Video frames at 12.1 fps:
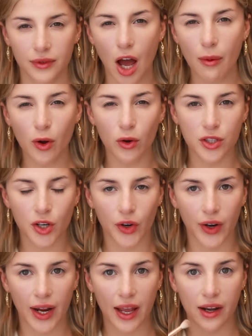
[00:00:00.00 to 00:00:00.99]
Now I'm going to
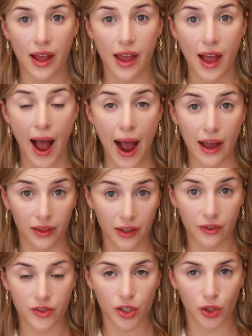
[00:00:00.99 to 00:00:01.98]
create a eye
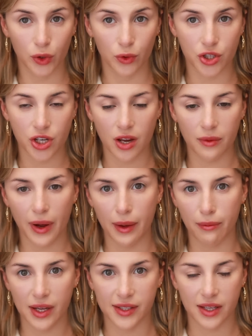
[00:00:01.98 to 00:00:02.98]
lift illusion
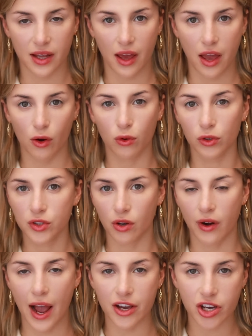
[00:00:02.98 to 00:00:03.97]
by mixing a cool
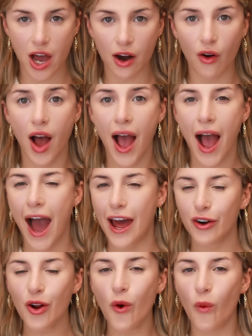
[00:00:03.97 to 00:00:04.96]
tone eyeshadow.
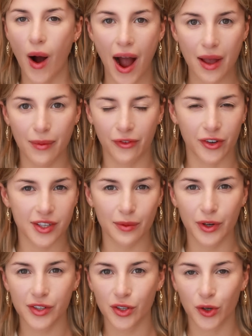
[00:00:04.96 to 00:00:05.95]
I don't know why, but for
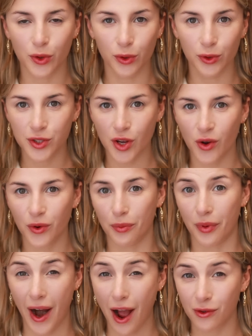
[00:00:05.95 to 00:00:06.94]
some reason cool tone
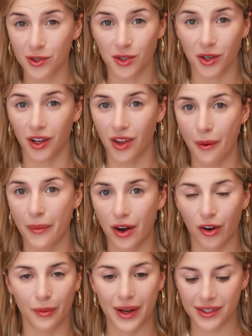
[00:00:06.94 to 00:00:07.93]
browns look a lot
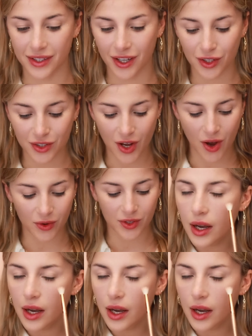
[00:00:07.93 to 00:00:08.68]
better on my skin tone.